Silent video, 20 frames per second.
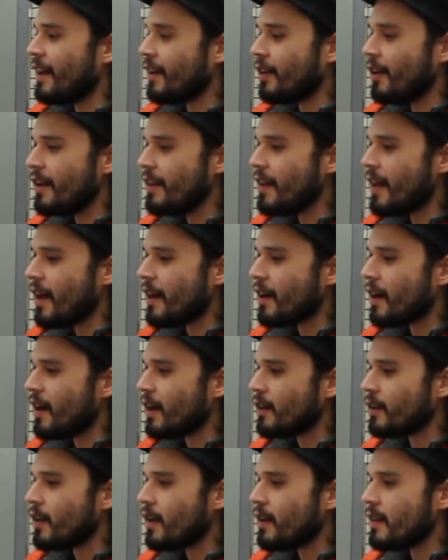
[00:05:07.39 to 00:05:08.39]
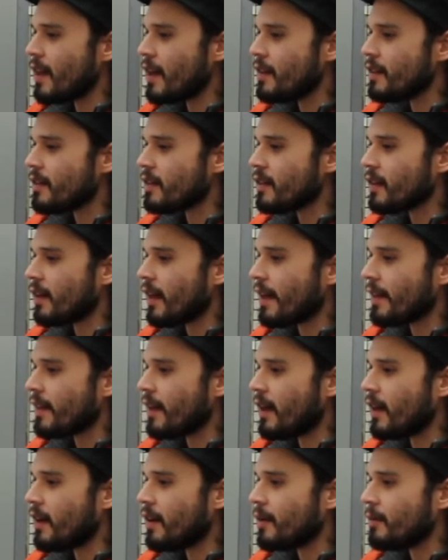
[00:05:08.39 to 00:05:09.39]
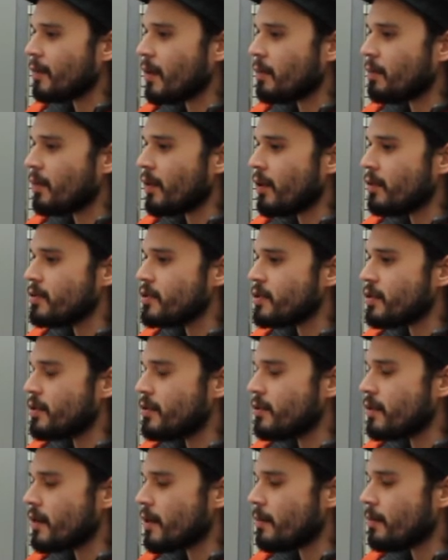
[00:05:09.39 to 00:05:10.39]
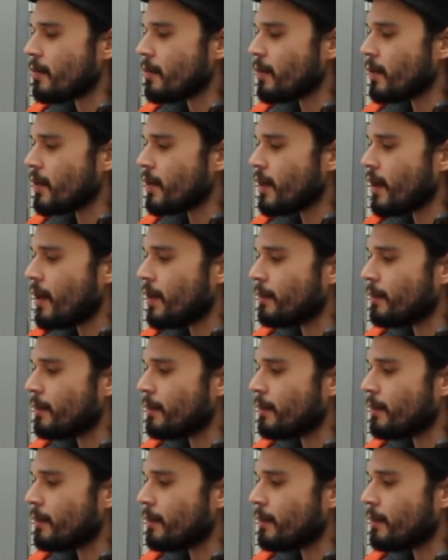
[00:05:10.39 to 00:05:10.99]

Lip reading: A lot of that, like that approach too comes with